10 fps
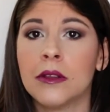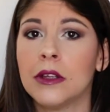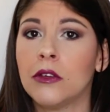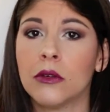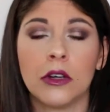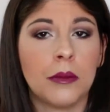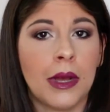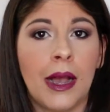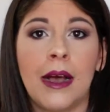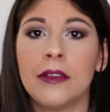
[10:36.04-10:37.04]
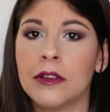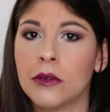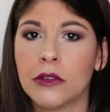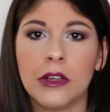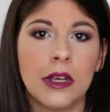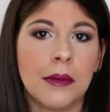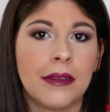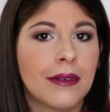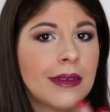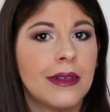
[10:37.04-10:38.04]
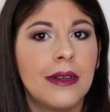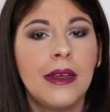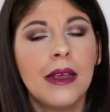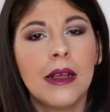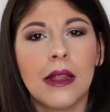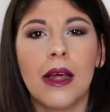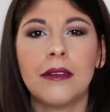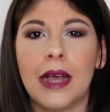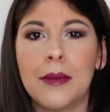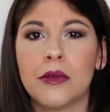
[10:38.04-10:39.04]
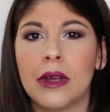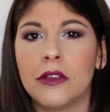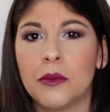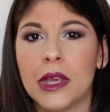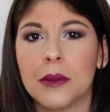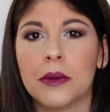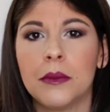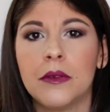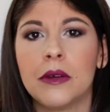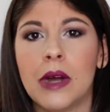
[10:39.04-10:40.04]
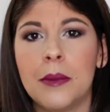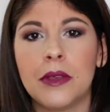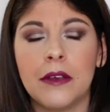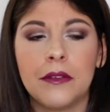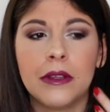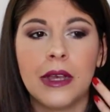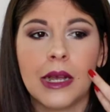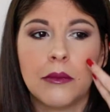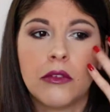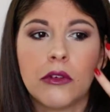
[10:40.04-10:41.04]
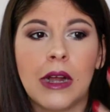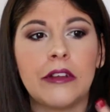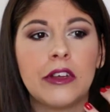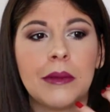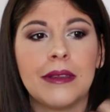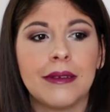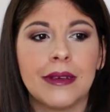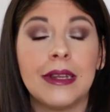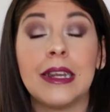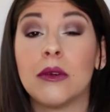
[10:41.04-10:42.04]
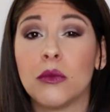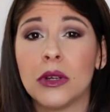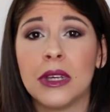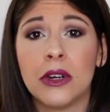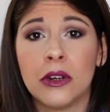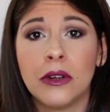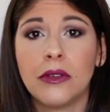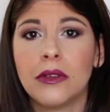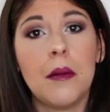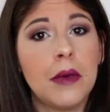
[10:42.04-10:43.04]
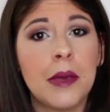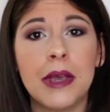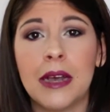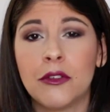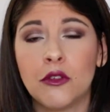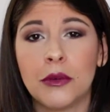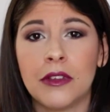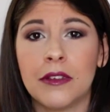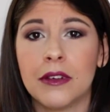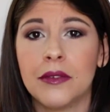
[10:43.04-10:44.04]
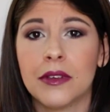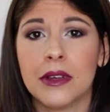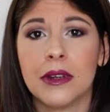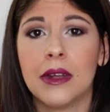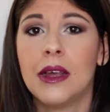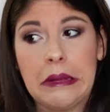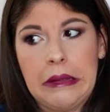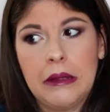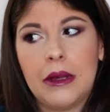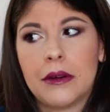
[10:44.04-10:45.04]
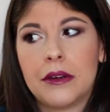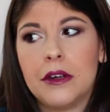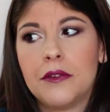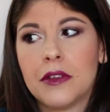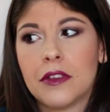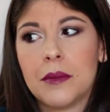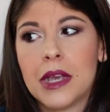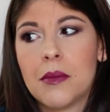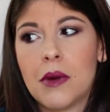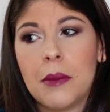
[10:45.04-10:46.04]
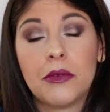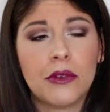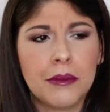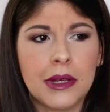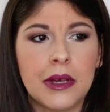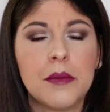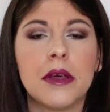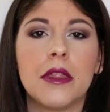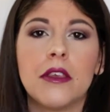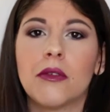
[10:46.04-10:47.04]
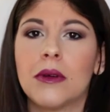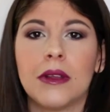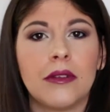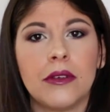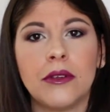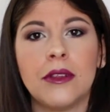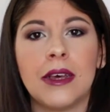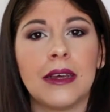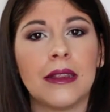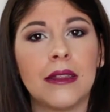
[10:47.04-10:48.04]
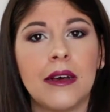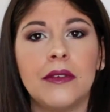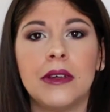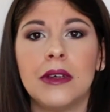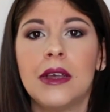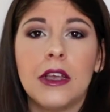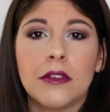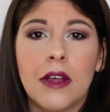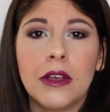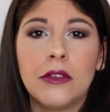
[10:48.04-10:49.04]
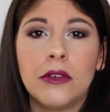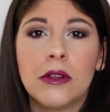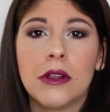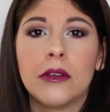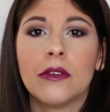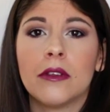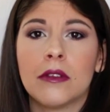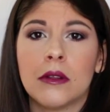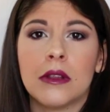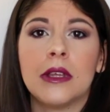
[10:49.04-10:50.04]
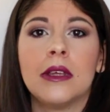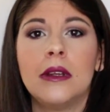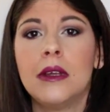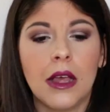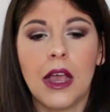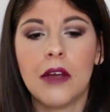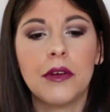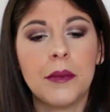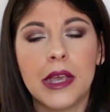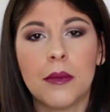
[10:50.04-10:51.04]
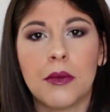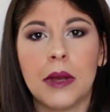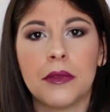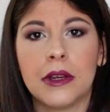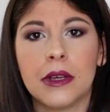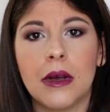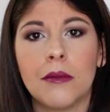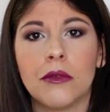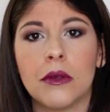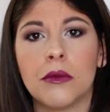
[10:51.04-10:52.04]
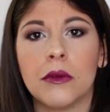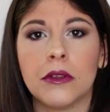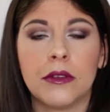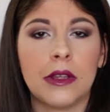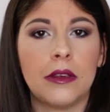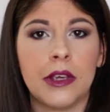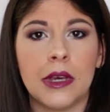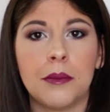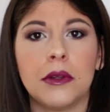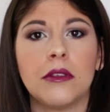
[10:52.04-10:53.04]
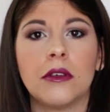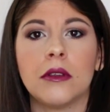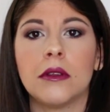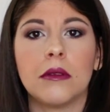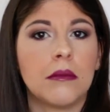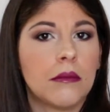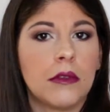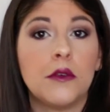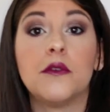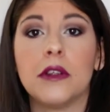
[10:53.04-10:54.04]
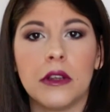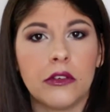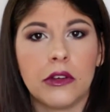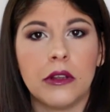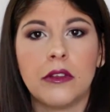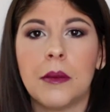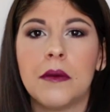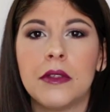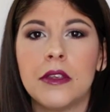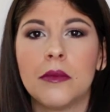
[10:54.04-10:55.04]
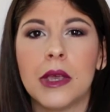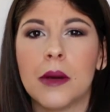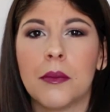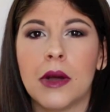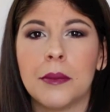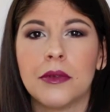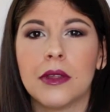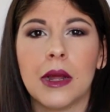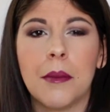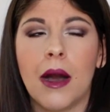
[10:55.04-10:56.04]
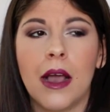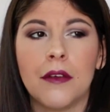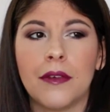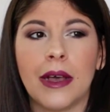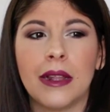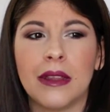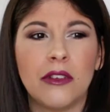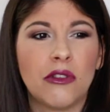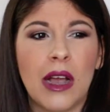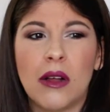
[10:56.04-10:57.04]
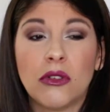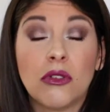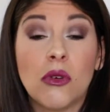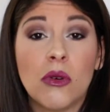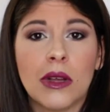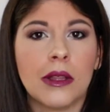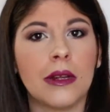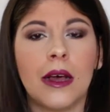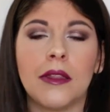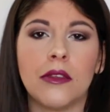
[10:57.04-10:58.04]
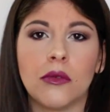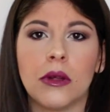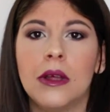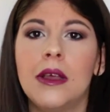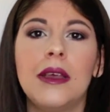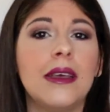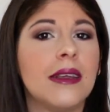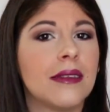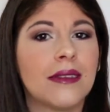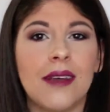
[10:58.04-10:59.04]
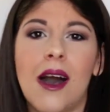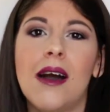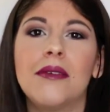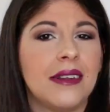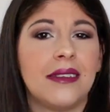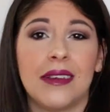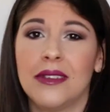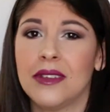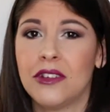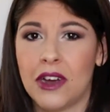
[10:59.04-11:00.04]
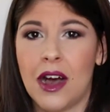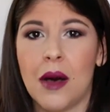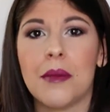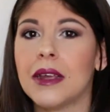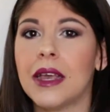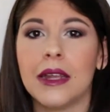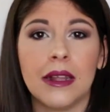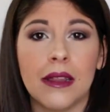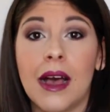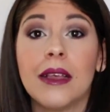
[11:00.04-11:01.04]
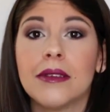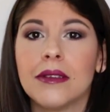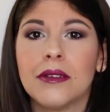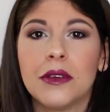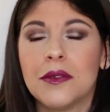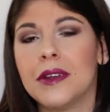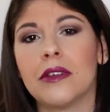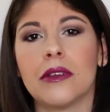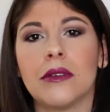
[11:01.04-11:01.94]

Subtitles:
They don't hurt my eyes. They don't tug at my skin. A lot of times when I use makeup removing wipes, I feel like I'm scratching my skin and it really hurts. Maybe I have super sensitive skin. I don't know if it's the makeup wipes or me, but this one doesn't do that. I love it. As long as you close this little lid, every makeup wipe that it comes with will stay damp until you finish it. Some of these makeup wipes that I buy, I find they dry out so quickly. Not this one. It's soft, it does the job, and it lasts until you finish it.